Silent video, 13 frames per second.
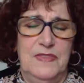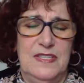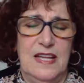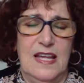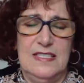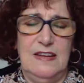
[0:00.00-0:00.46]

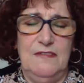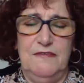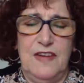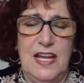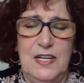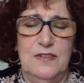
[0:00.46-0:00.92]
uh, if,
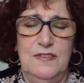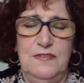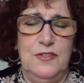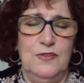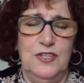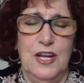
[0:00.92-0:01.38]
I
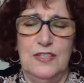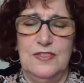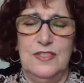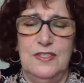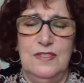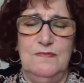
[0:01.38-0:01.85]
if you're not
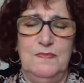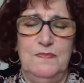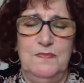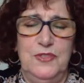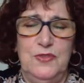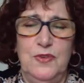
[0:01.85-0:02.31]

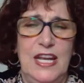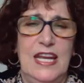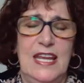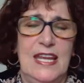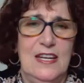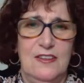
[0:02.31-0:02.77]

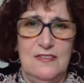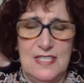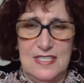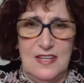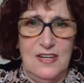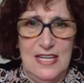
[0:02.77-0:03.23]
tuning in on
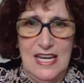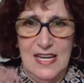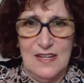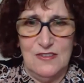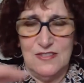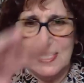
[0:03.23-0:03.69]
Sunday
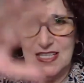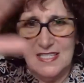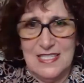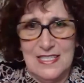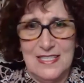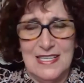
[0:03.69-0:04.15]
because
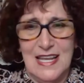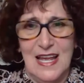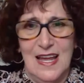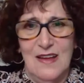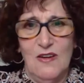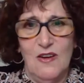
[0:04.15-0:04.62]
this is
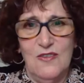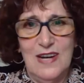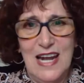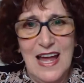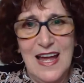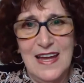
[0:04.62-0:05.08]

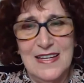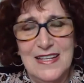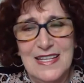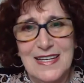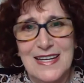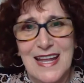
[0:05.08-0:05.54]
online,
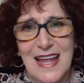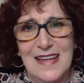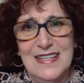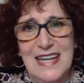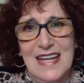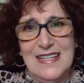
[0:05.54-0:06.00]
then
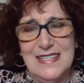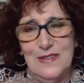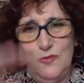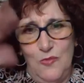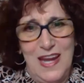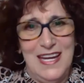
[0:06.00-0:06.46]

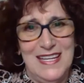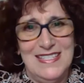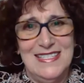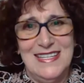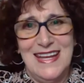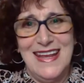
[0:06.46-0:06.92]
next
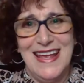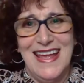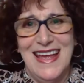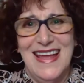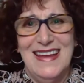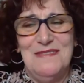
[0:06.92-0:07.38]
Wednesday
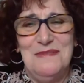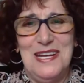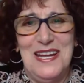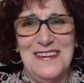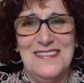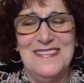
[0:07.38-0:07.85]

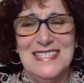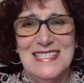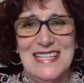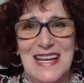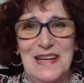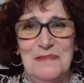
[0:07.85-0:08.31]
we're going to
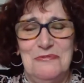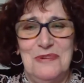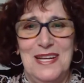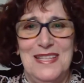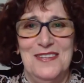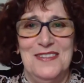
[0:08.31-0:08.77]

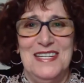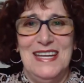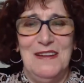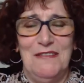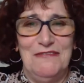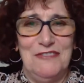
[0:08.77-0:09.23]
celebrate the Day of